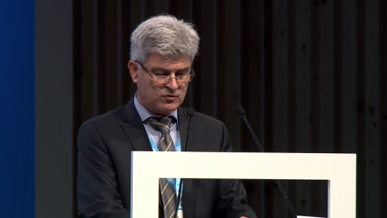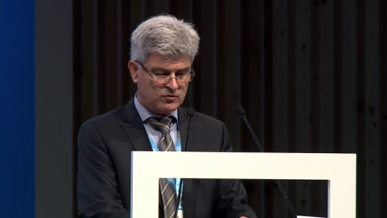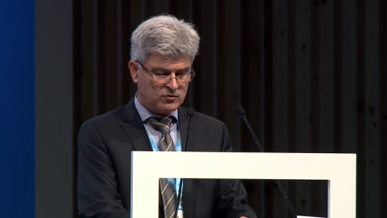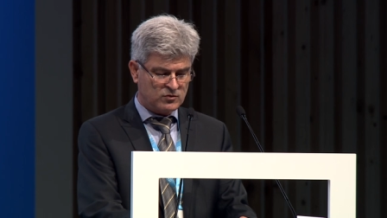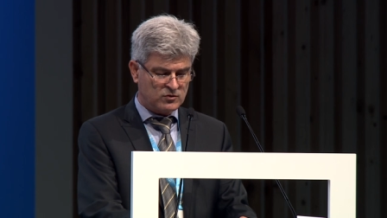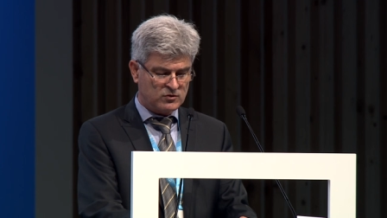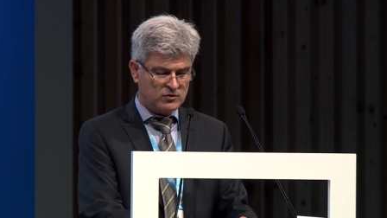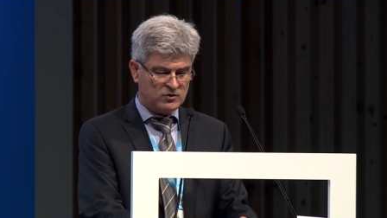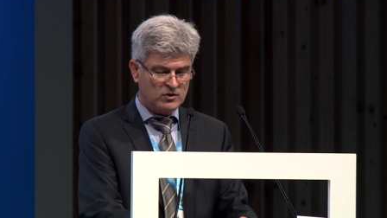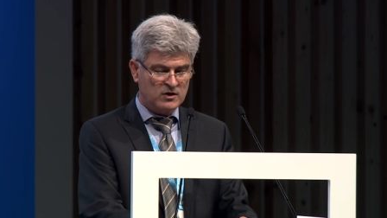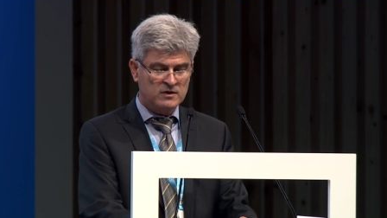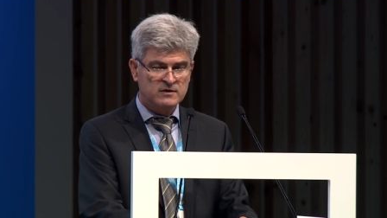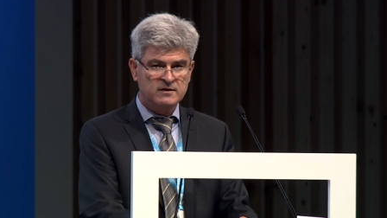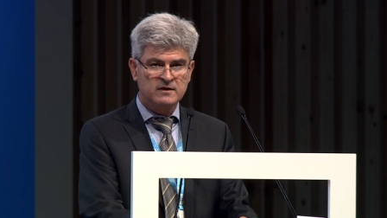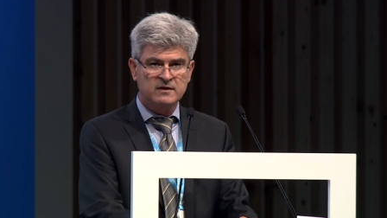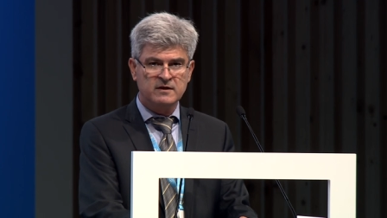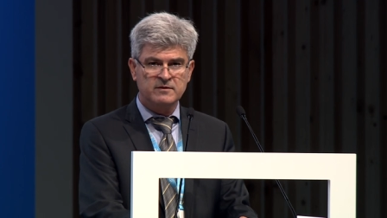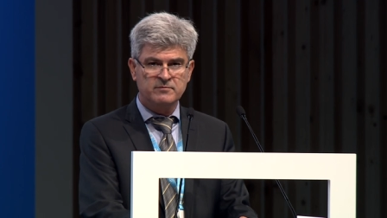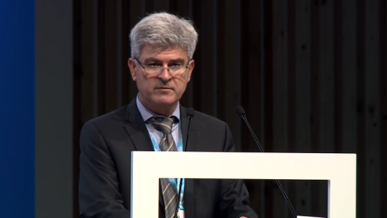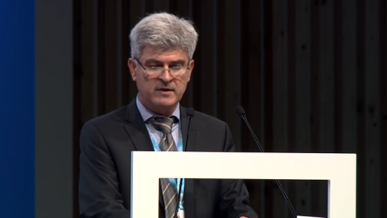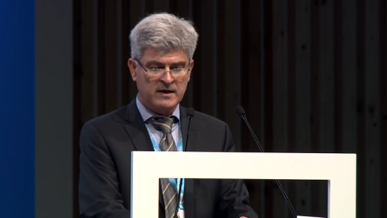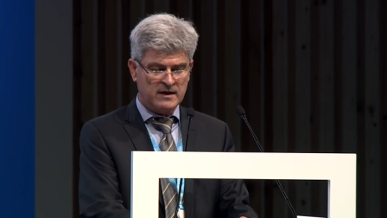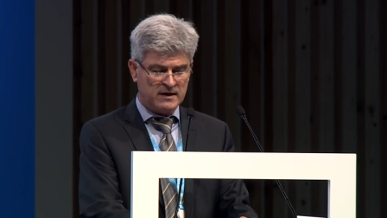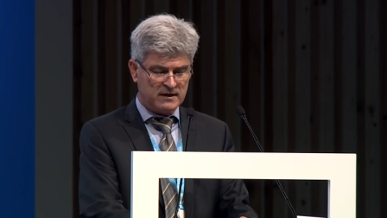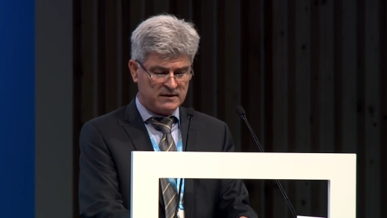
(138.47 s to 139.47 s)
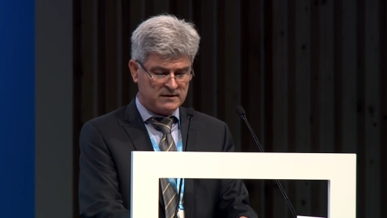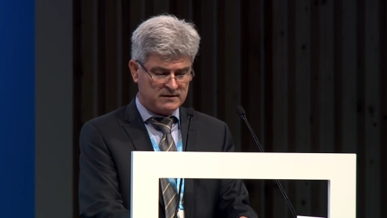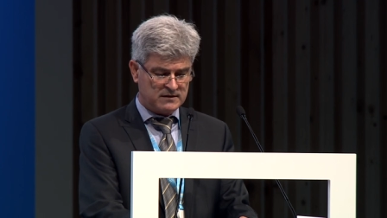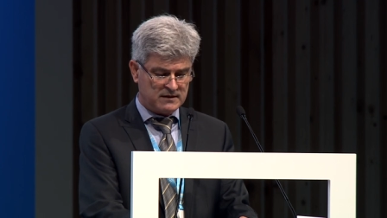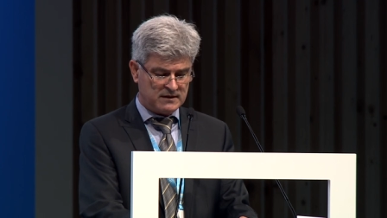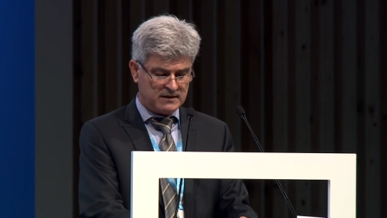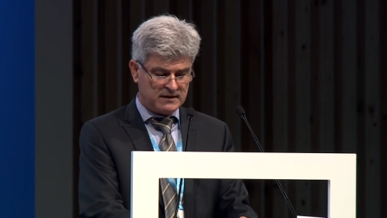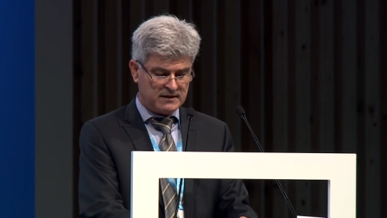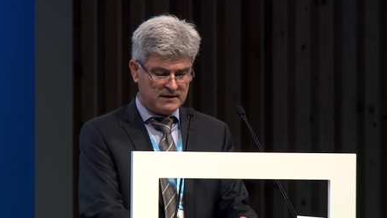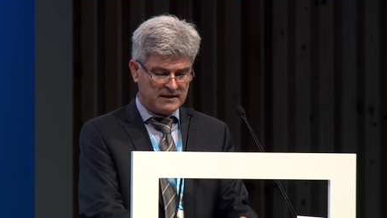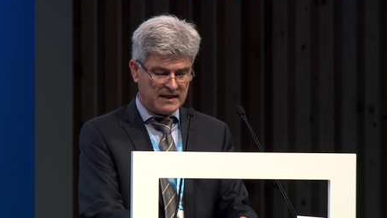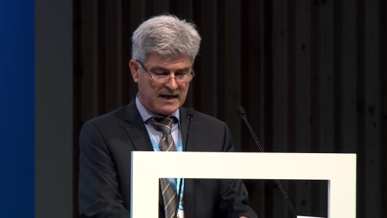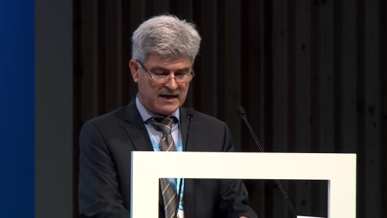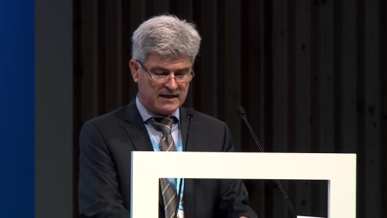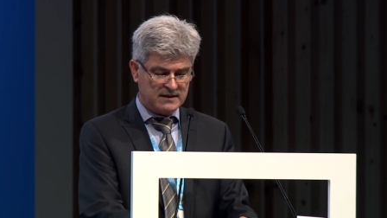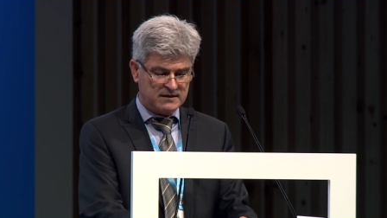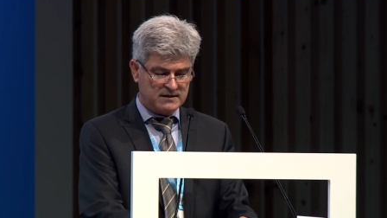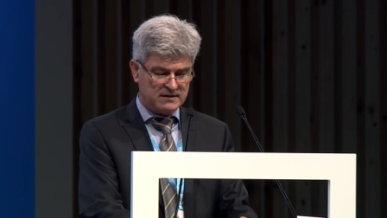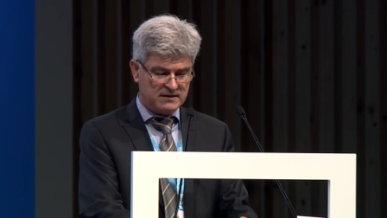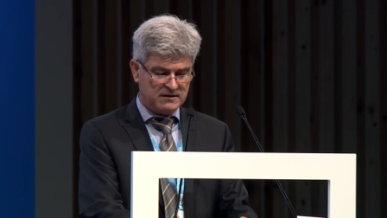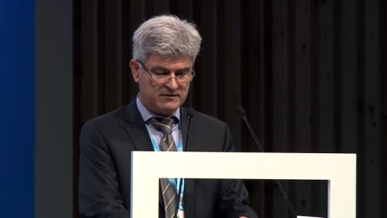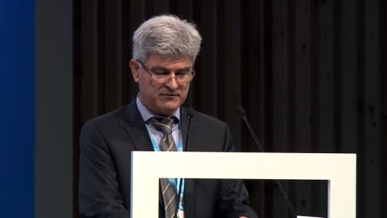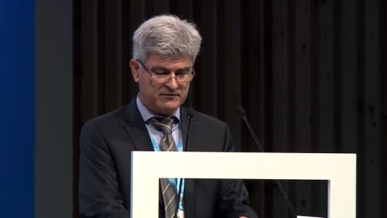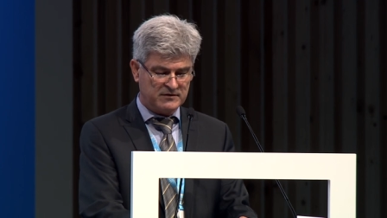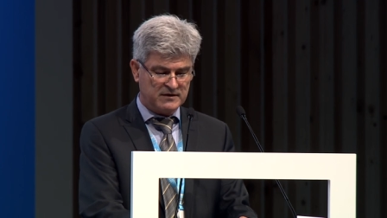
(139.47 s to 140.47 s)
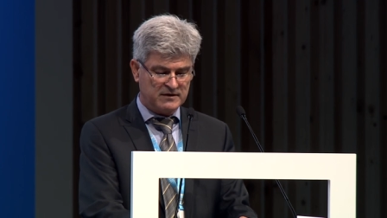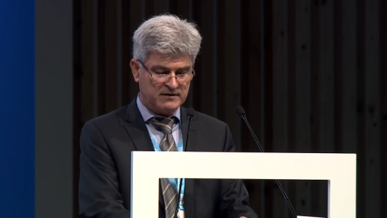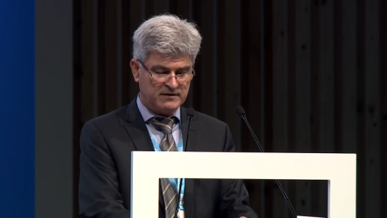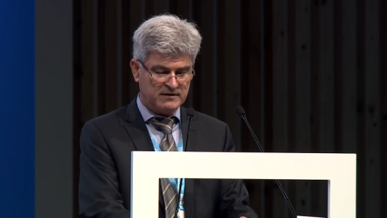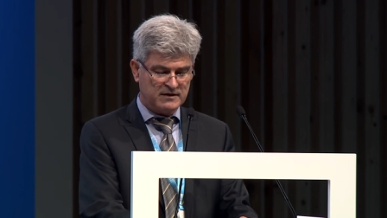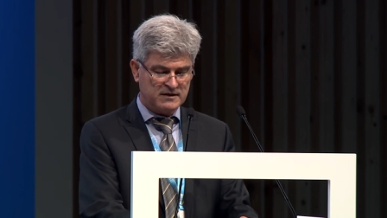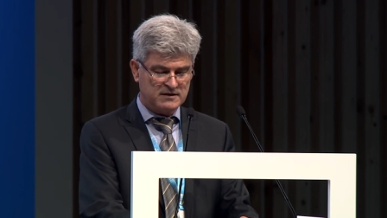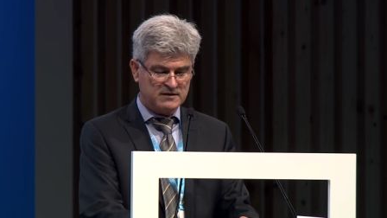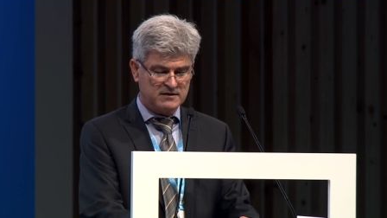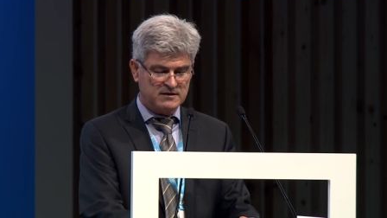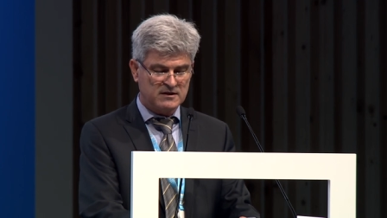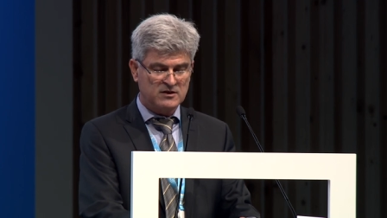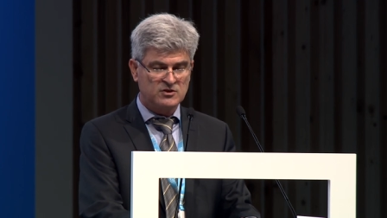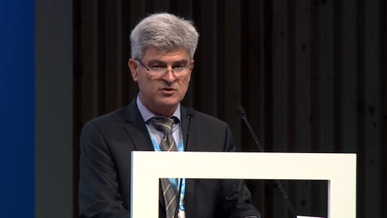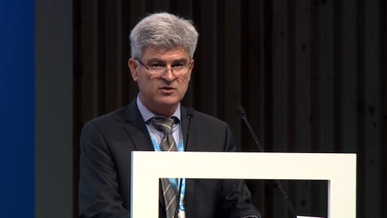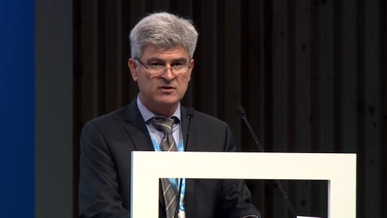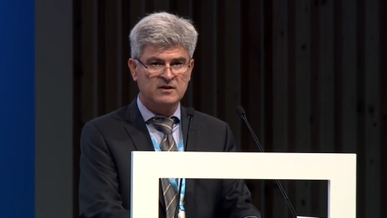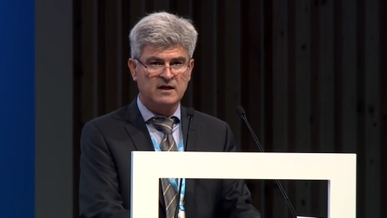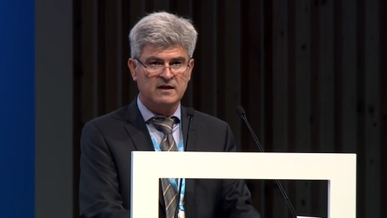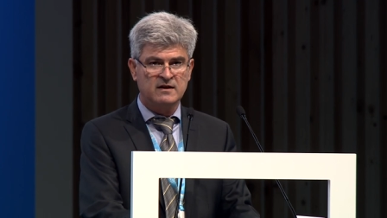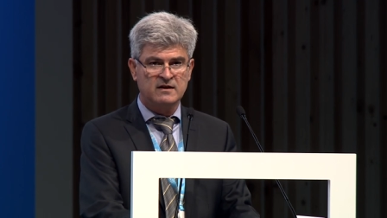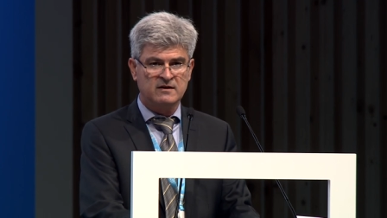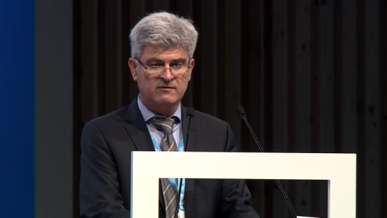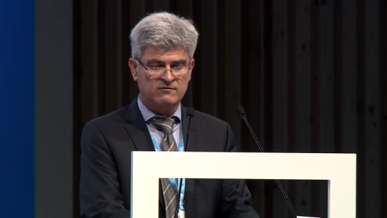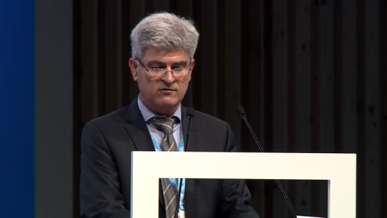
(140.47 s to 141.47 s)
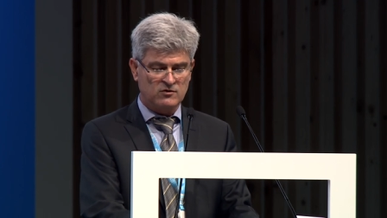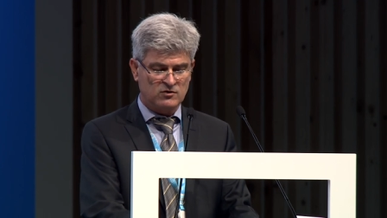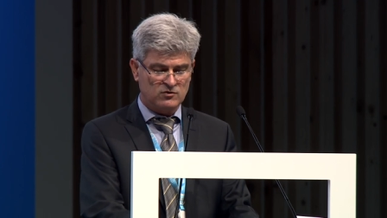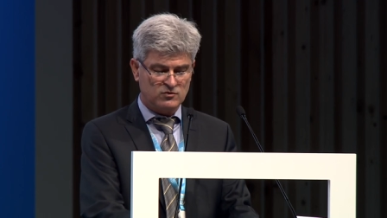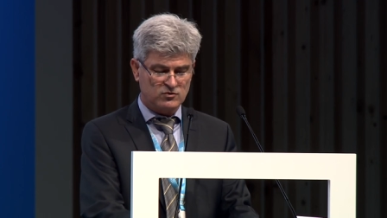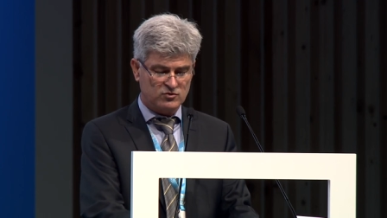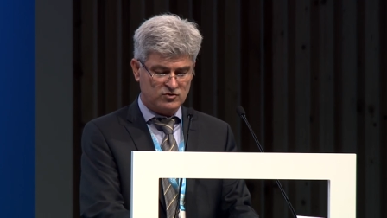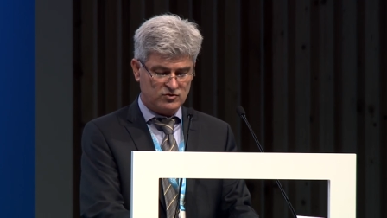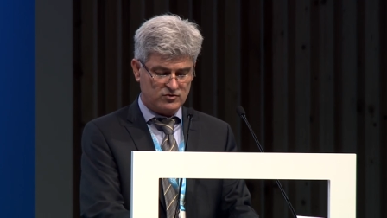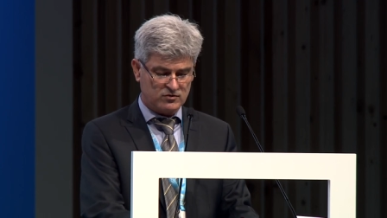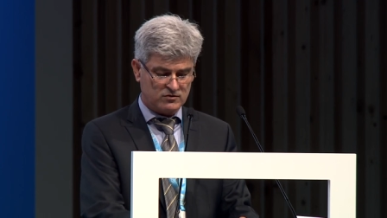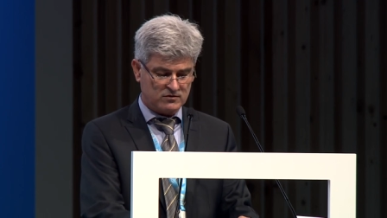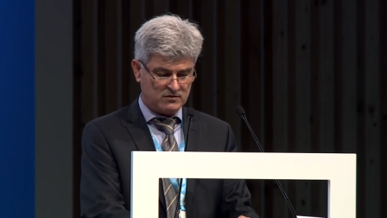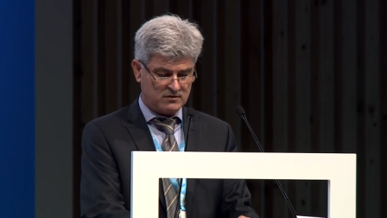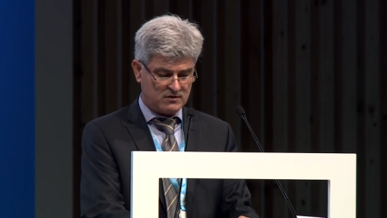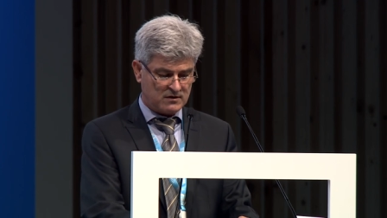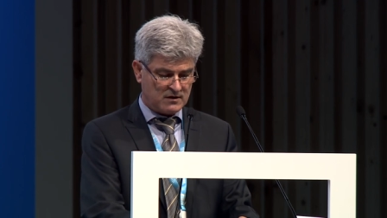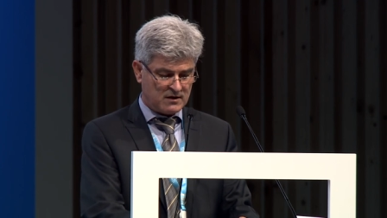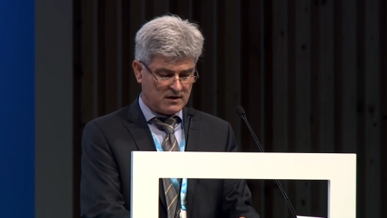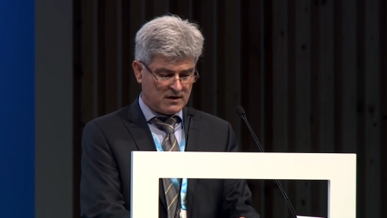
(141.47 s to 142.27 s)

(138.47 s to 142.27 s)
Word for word: could not remain inactive in this digital revolution.